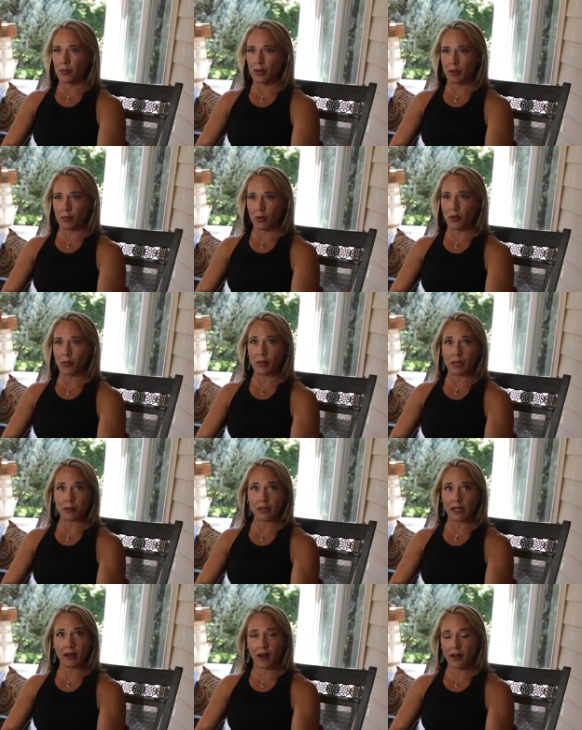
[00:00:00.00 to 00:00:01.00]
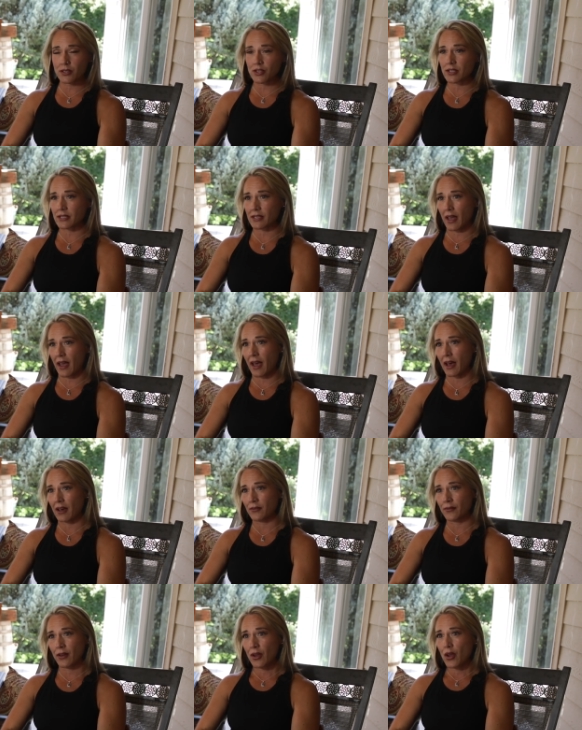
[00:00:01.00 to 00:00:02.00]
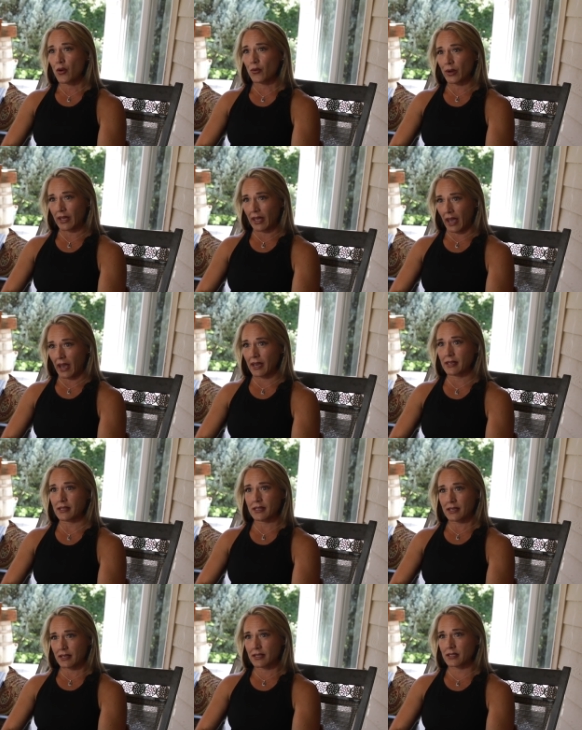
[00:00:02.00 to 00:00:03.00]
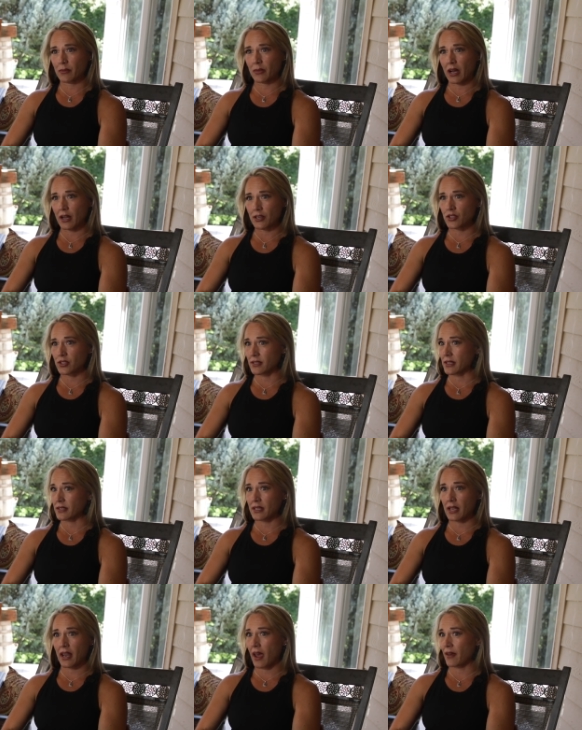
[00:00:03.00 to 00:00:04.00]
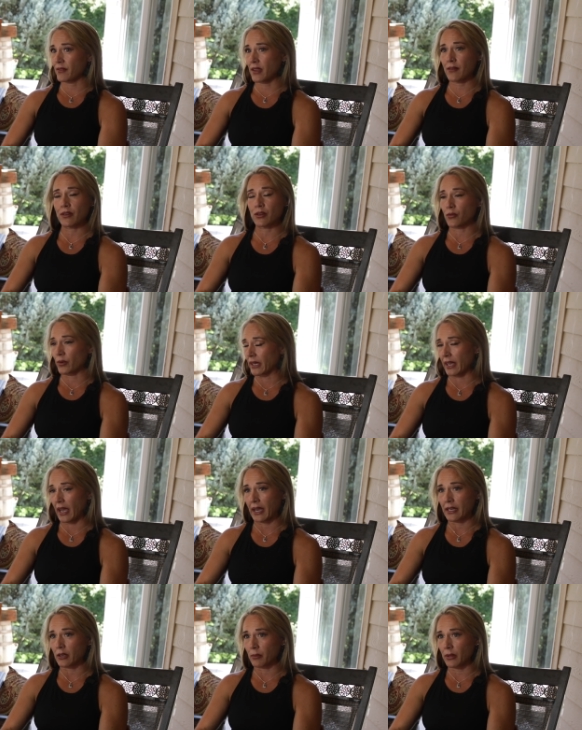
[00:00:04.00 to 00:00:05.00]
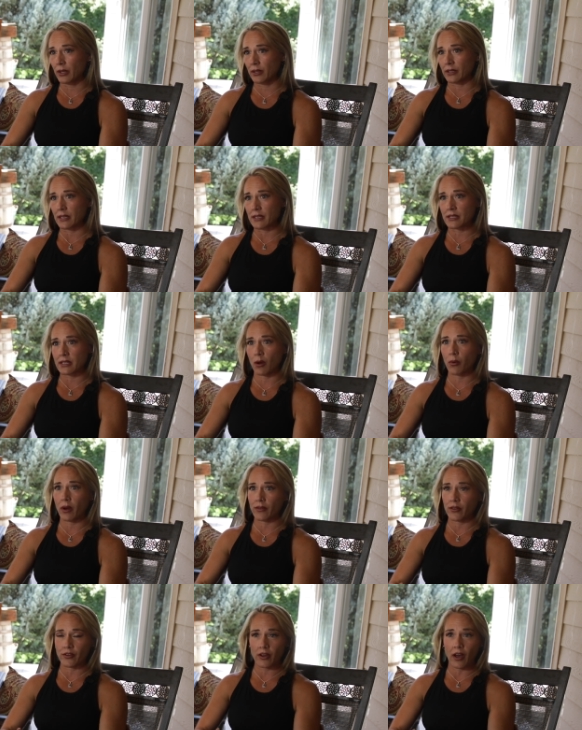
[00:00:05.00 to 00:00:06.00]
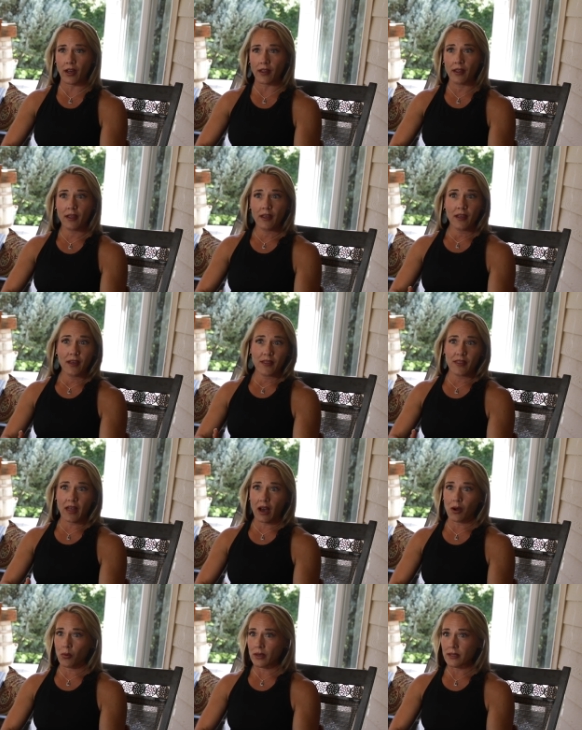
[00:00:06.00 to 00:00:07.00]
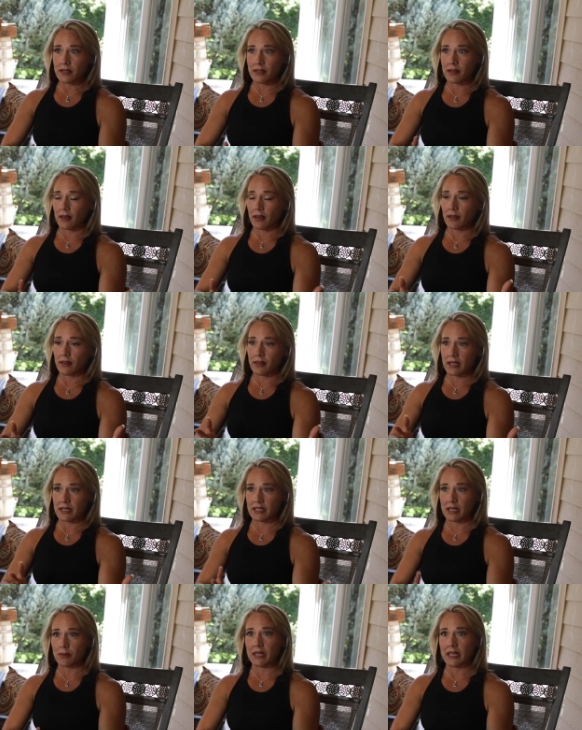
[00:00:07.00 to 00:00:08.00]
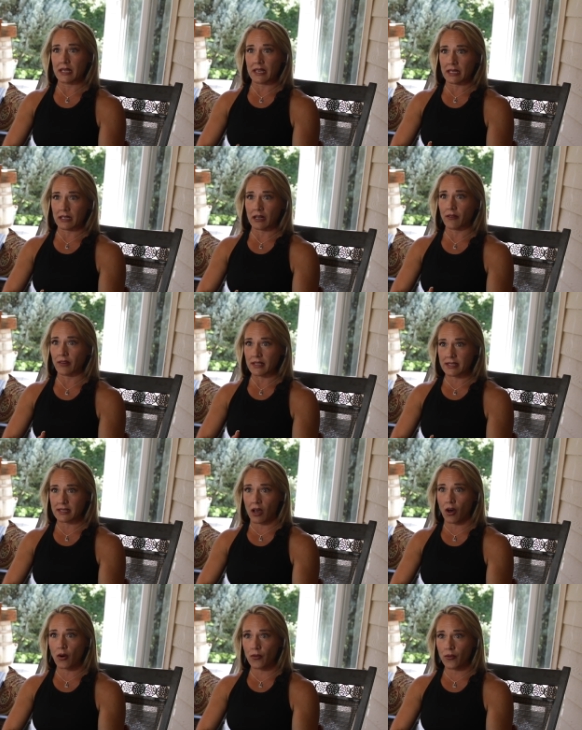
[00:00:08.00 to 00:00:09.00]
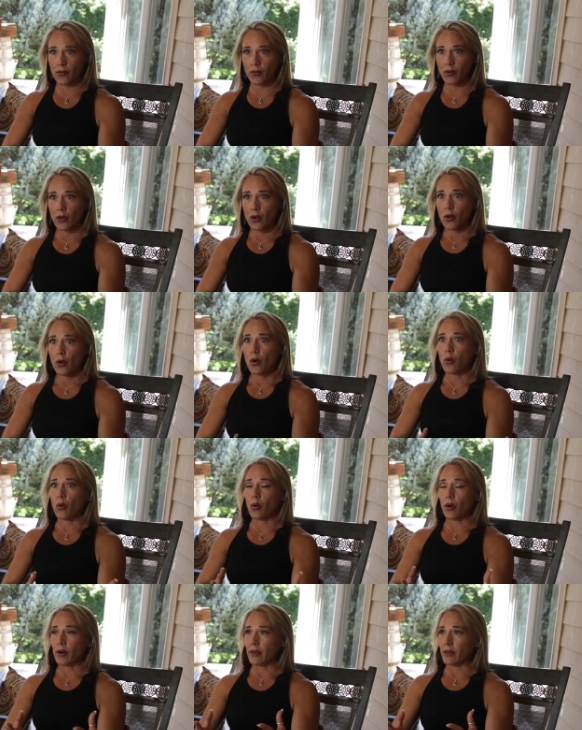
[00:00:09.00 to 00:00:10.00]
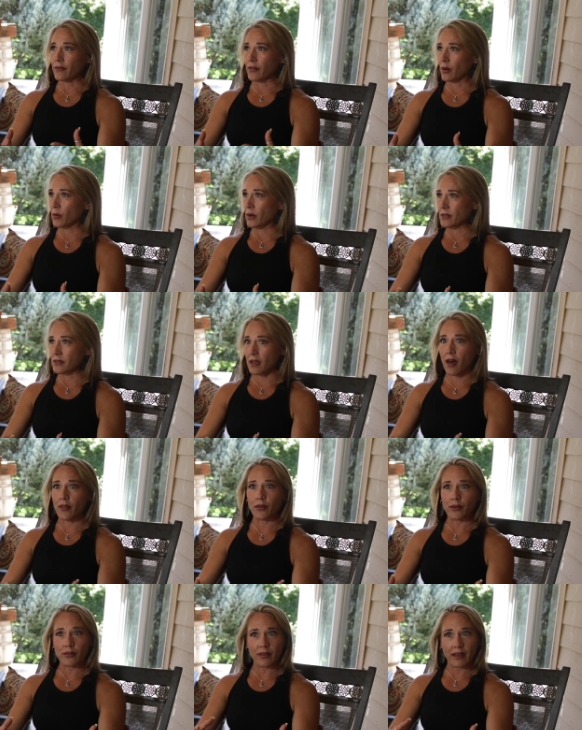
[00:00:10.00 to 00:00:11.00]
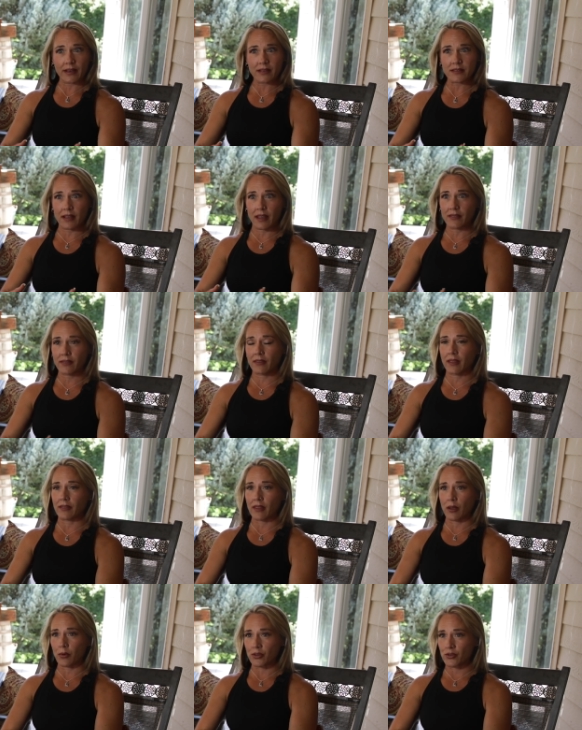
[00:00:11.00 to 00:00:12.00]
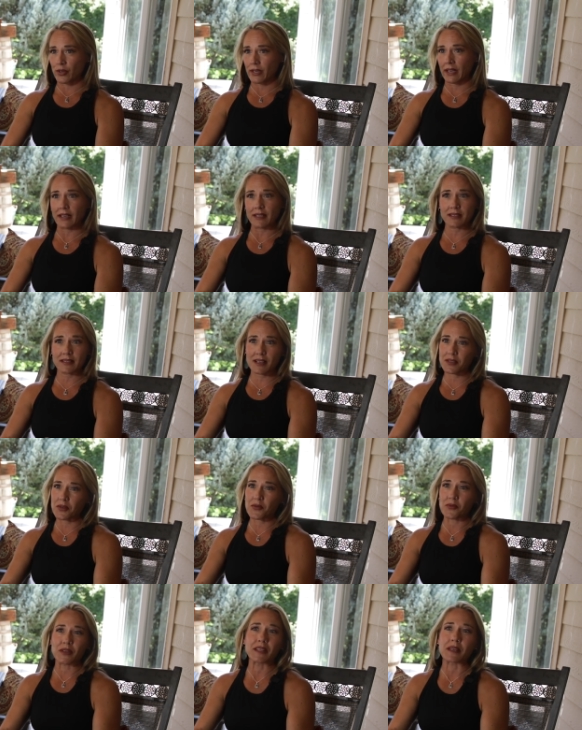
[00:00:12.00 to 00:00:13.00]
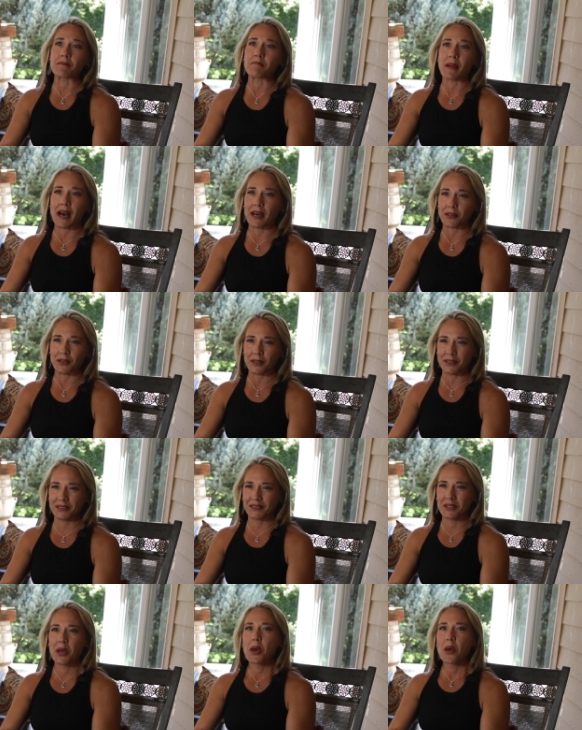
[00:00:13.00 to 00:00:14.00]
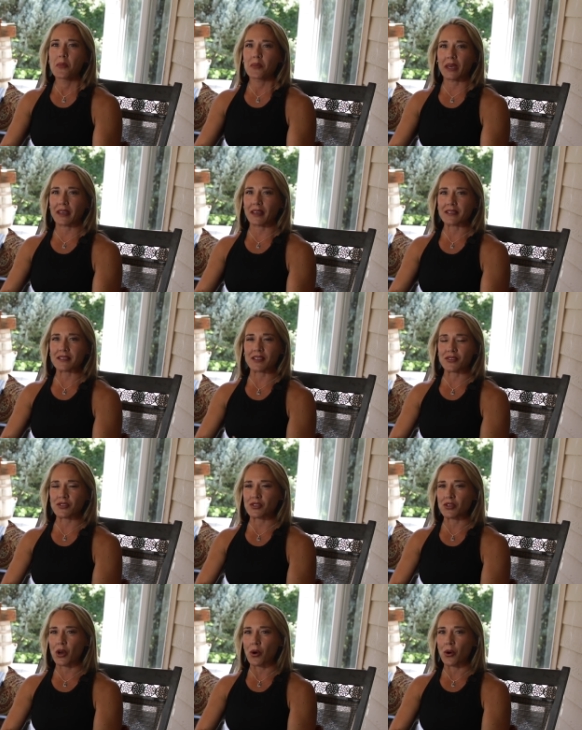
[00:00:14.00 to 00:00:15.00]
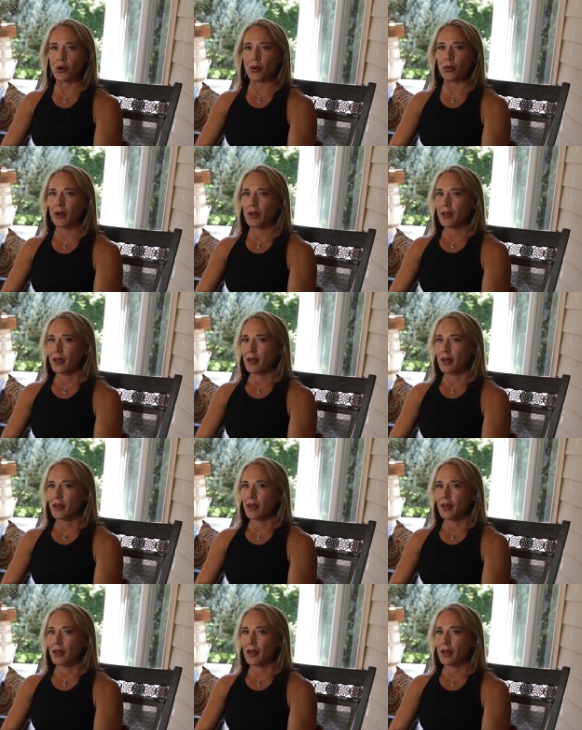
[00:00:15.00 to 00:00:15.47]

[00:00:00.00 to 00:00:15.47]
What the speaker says: people minimally conscious that have regained some consciousness and have even regained abilities. Now, whether or not that was the CBD in and of itself, or if it was other things that they were treating, it doesn't really matter, because there's nothing